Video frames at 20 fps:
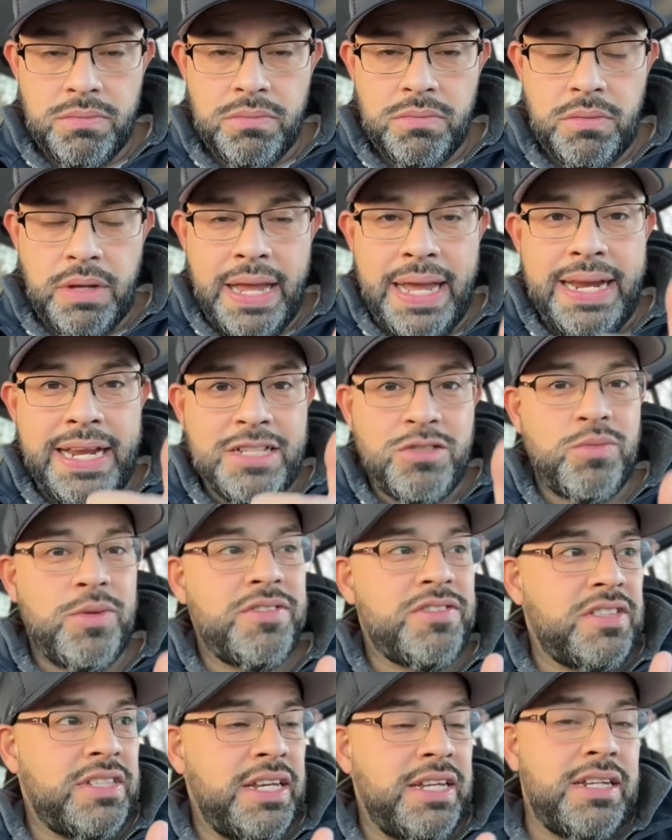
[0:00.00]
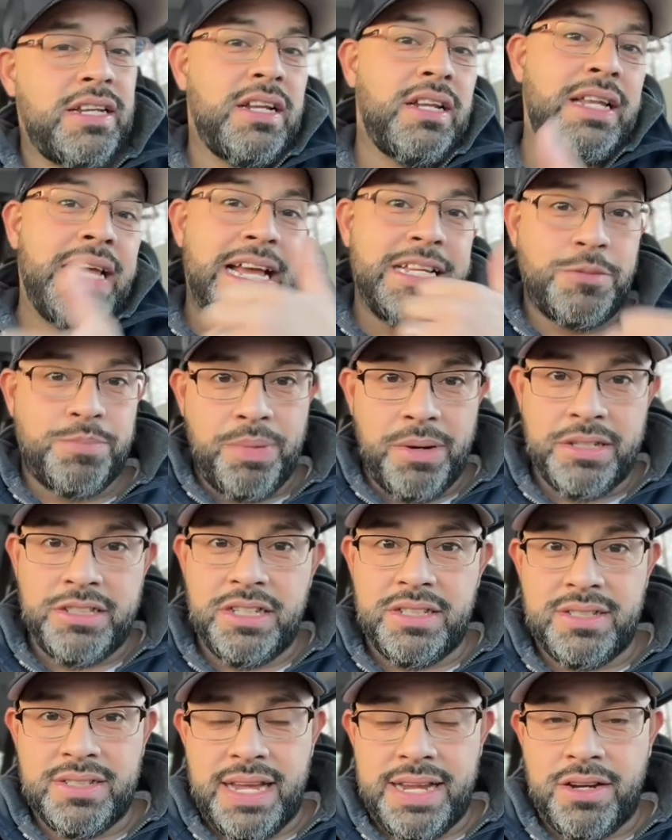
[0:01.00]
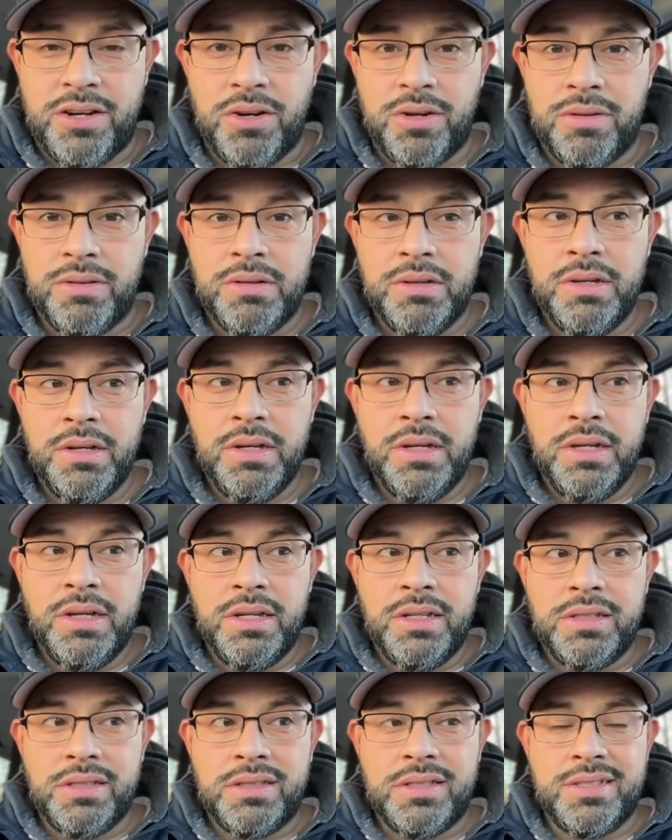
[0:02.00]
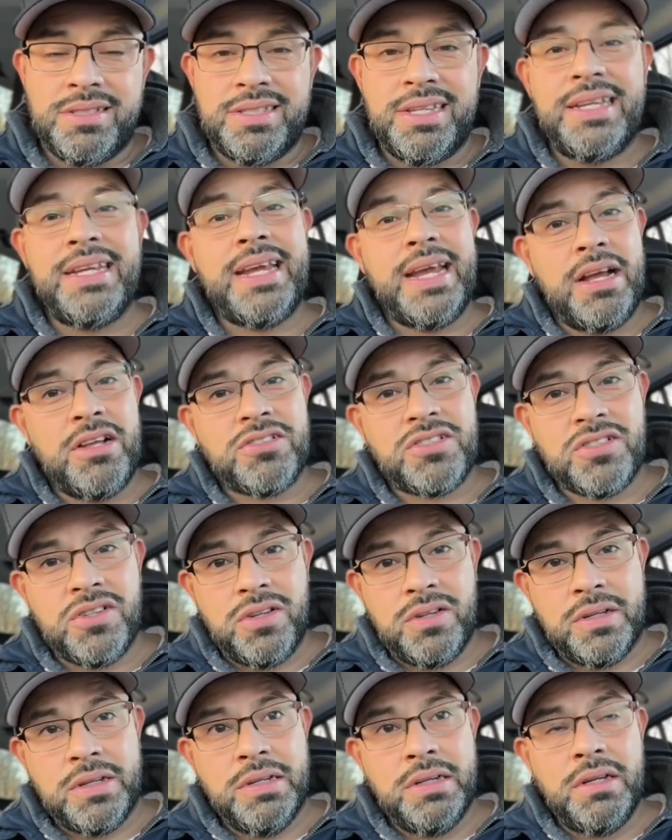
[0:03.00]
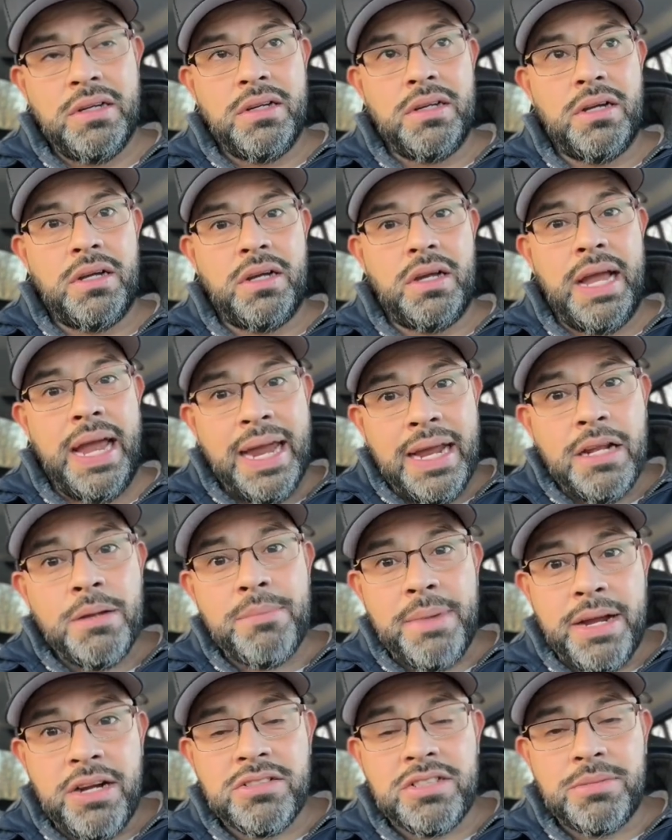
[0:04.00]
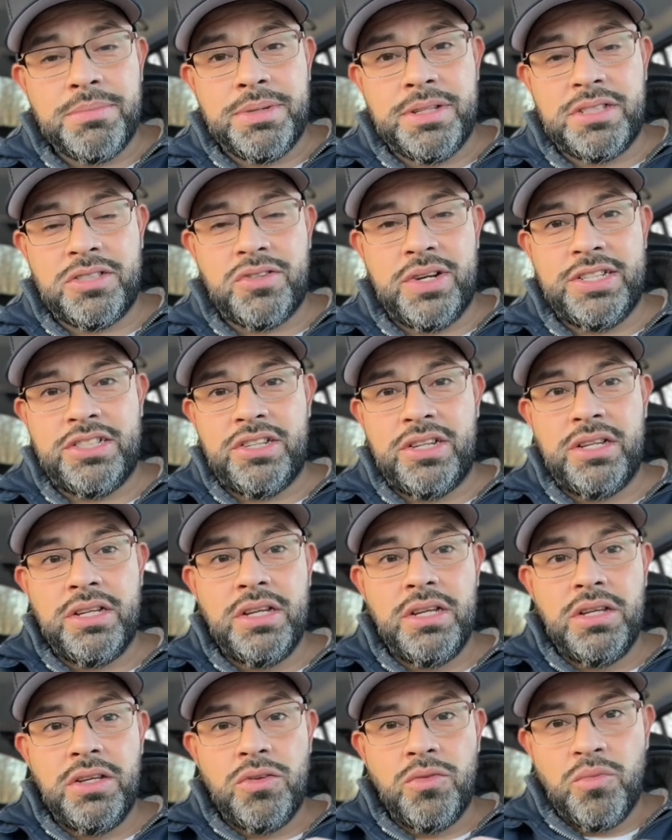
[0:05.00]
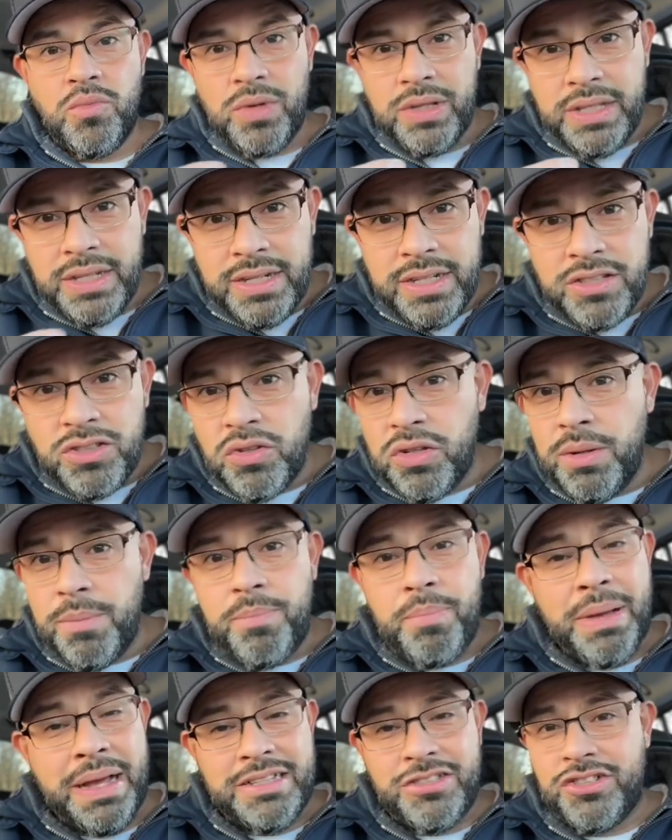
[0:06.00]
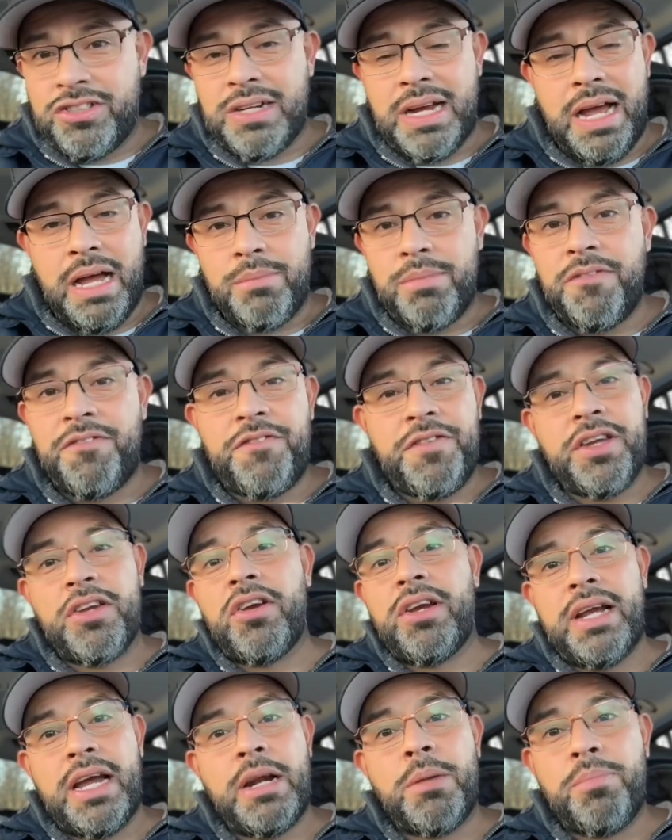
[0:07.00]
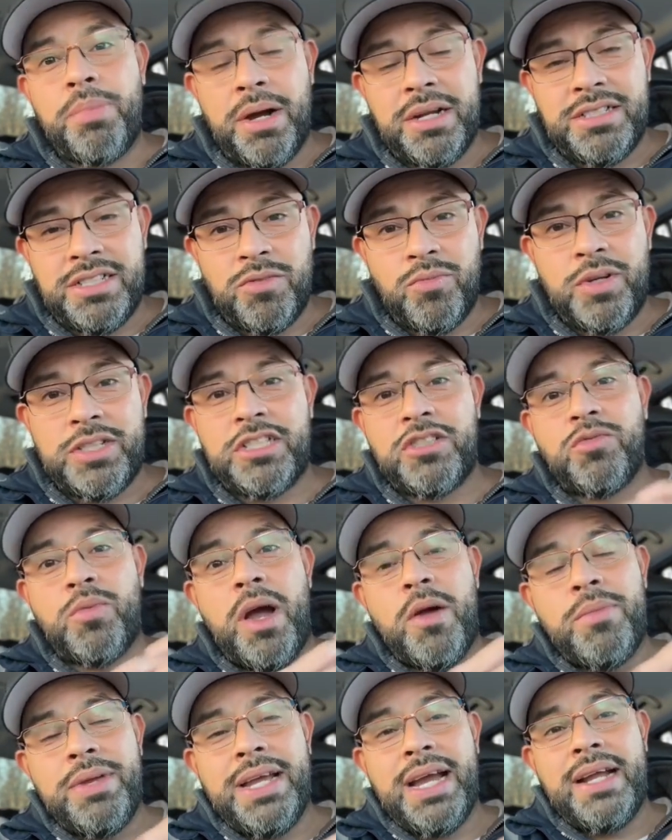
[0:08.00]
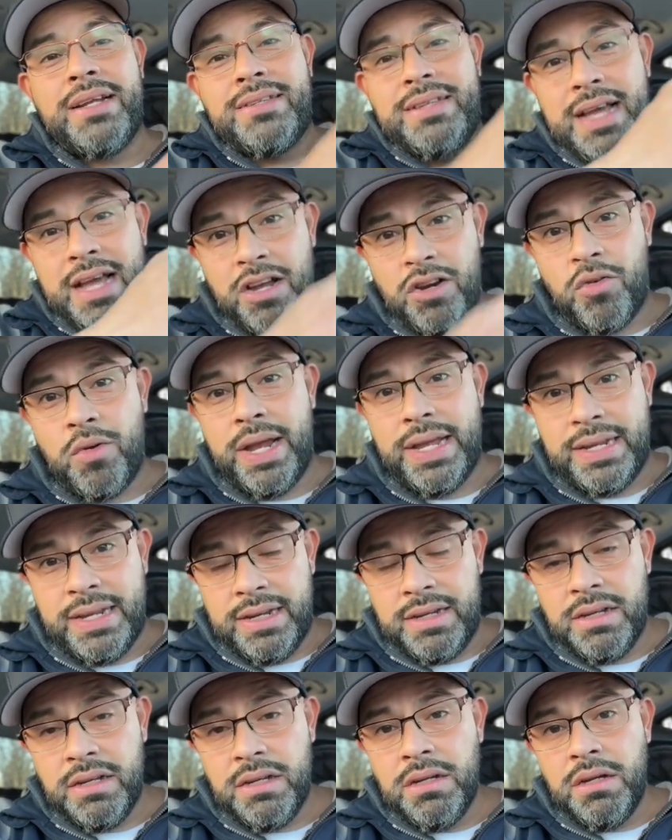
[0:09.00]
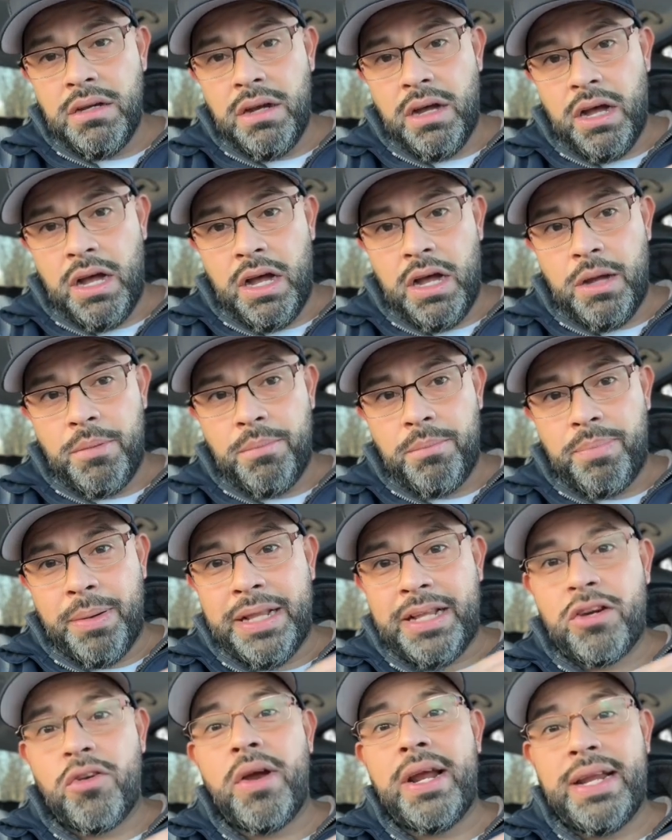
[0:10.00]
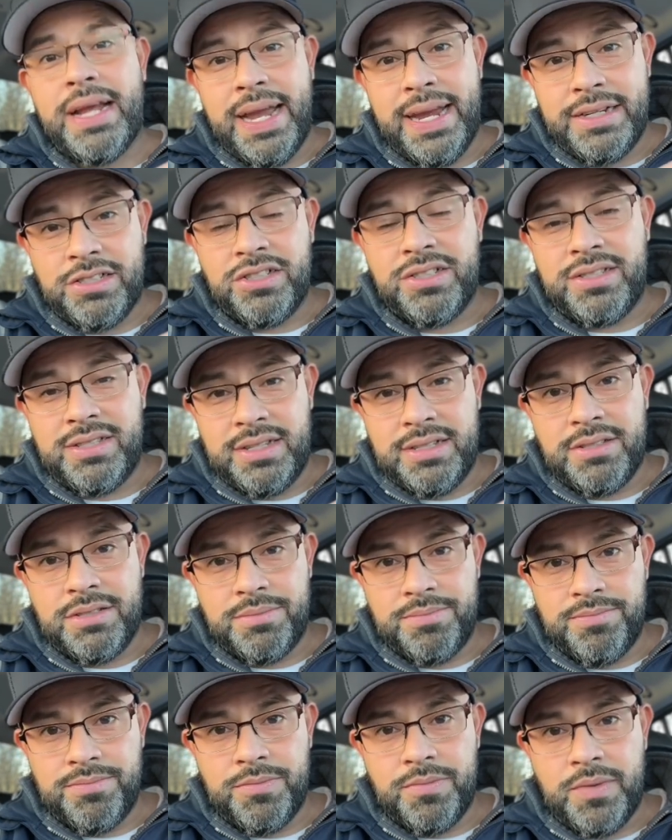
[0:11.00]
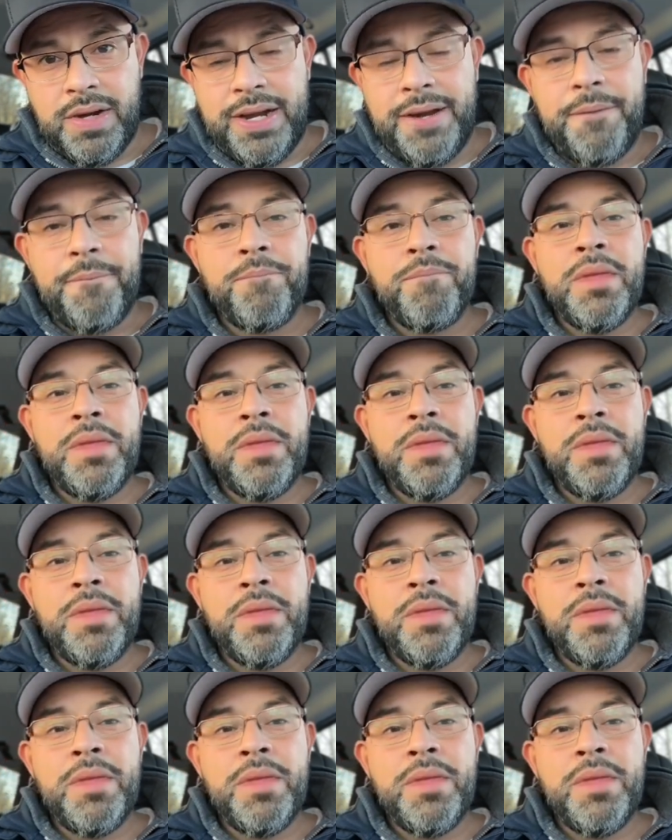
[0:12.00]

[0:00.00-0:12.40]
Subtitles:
And as we've seen in the last budget cycle, the city council and the mayor's administration really didn't do the best job of figuring out a budget, which is why we got downgraded by the credit agencies, right?